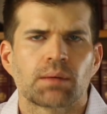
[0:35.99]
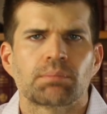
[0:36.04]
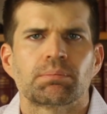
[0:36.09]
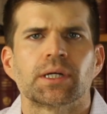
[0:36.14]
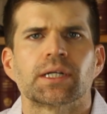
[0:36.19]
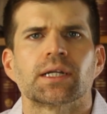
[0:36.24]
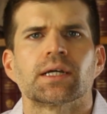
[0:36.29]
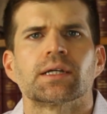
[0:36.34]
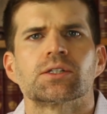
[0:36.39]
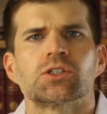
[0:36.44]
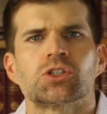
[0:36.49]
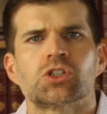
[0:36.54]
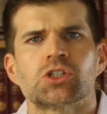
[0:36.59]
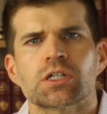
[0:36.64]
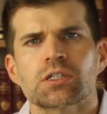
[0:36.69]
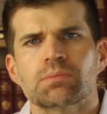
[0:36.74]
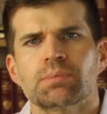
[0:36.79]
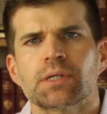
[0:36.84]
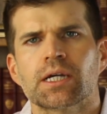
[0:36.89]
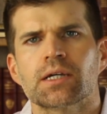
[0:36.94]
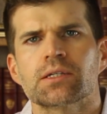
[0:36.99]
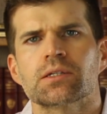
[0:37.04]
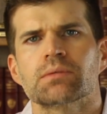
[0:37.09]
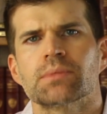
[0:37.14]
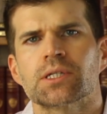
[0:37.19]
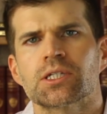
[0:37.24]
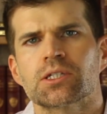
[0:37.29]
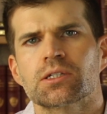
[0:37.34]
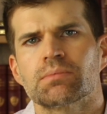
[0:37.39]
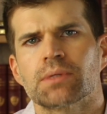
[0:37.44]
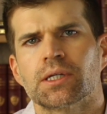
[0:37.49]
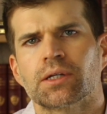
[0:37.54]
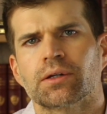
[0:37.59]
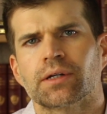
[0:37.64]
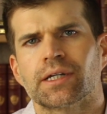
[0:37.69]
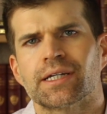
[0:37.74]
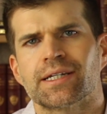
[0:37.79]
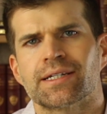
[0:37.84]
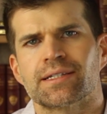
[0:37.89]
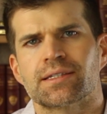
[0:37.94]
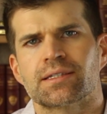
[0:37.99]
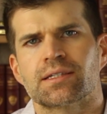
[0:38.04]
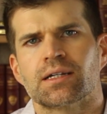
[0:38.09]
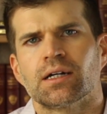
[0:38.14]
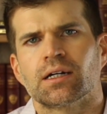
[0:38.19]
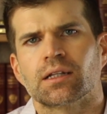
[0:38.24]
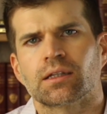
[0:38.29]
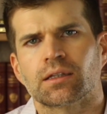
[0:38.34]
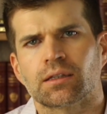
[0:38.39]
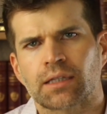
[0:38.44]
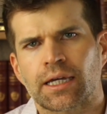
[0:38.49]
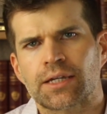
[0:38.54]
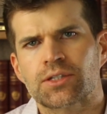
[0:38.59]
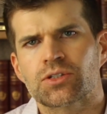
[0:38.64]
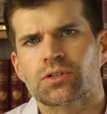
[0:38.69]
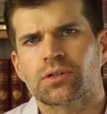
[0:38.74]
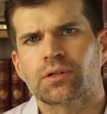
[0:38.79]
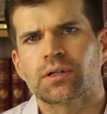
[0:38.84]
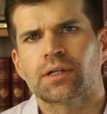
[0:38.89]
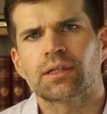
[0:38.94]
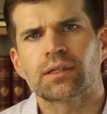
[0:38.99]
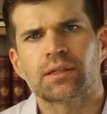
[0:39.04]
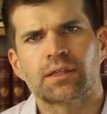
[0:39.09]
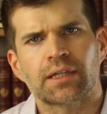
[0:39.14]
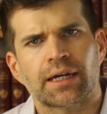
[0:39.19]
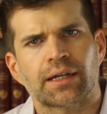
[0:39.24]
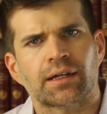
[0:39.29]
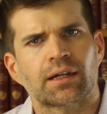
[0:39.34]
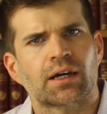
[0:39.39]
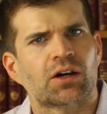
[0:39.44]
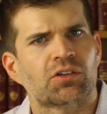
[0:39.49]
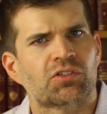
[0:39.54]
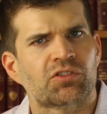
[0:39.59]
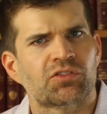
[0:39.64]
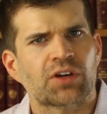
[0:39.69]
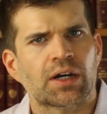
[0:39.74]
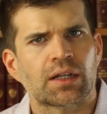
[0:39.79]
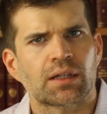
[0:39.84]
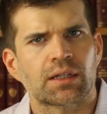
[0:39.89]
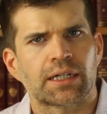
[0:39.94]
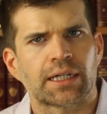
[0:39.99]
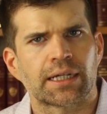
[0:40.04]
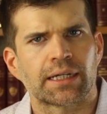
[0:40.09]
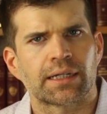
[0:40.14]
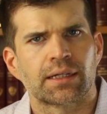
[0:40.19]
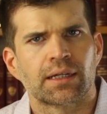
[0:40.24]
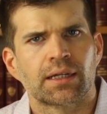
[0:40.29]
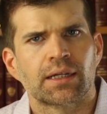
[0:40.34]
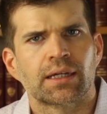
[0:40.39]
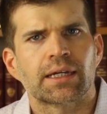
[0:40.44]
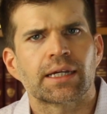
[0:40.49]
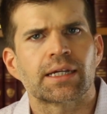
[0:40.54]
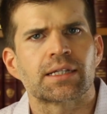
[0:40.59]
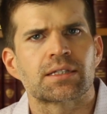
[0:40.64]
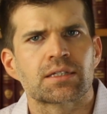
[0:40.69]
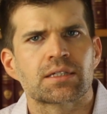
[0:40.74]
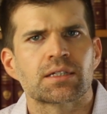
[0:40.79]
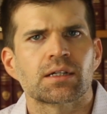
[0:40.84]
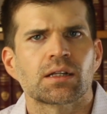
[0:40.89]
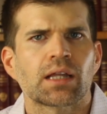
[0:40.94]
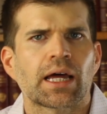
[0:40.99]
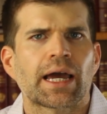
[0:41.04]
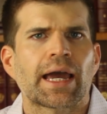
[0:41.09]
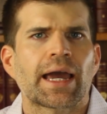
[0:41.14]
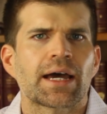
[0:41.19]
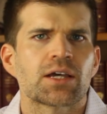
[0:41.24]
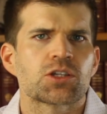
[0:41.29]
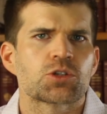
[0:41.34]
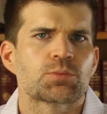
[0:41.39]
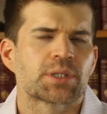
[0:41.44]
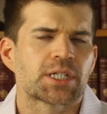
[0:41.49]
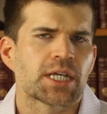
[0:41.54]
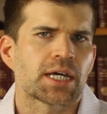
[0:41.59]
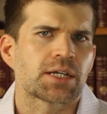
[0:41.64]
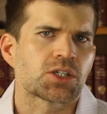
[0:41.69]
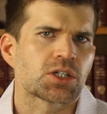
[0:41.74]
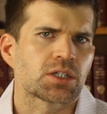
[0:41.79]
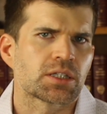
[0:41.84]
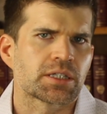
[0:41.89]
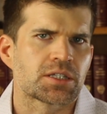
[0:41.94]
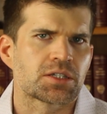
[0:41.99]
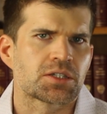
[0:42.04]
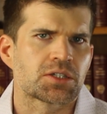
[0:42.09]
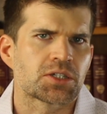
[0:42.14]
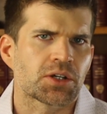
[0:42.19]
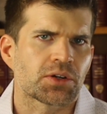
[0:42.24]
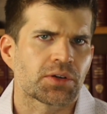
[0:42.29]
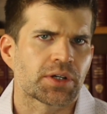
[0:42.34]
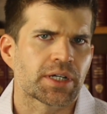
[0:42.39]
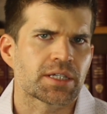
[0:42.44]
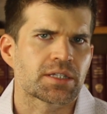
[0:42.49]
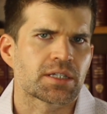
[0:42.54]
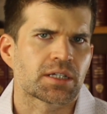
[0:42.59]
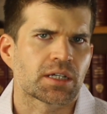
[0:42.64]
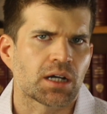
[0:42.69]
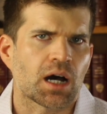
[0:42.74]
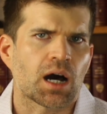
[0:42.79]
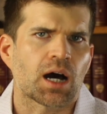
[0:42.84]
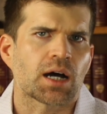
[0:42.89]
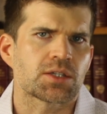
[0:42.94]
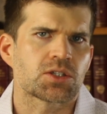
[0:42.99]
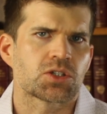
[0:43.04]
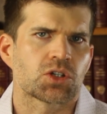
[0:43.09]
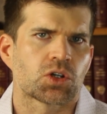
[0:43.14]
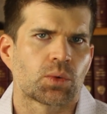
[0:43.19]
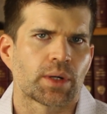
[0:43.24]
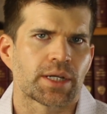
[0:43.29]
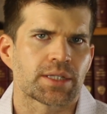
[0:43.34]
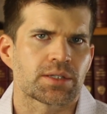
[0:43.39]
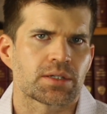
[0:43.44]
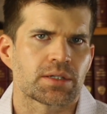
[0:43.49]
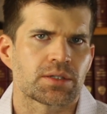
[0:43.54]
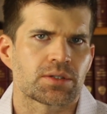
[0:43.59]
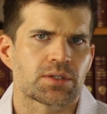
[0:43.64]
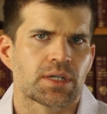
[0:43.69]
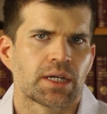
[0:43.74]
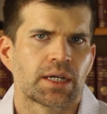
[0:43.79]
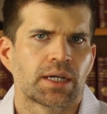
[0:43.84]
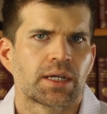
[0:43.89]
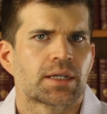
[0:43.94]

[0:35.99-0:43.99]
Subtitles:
But just because a misdemeanor is lesser than a felony, it still has potentially serious consequences.